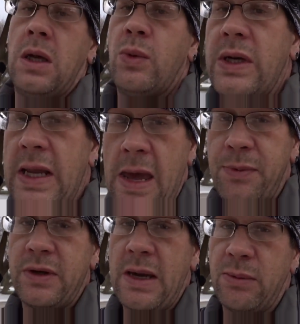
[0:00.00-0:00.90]
when it
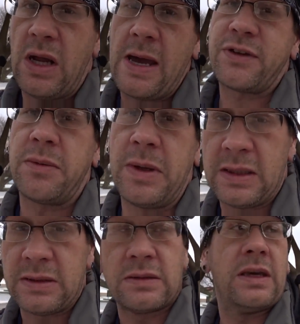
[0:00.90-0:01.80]
happened, I would have to come
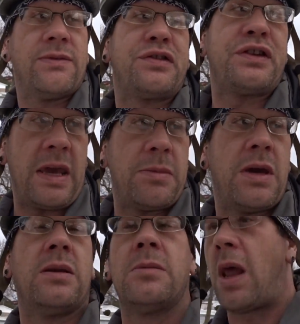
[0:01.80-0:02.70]
in and give a
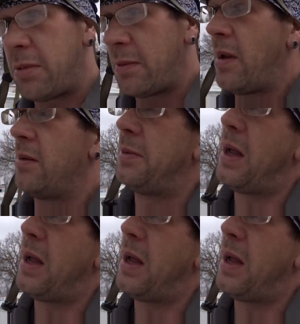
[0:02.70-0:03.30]
statement and blah, blah, blah, blah,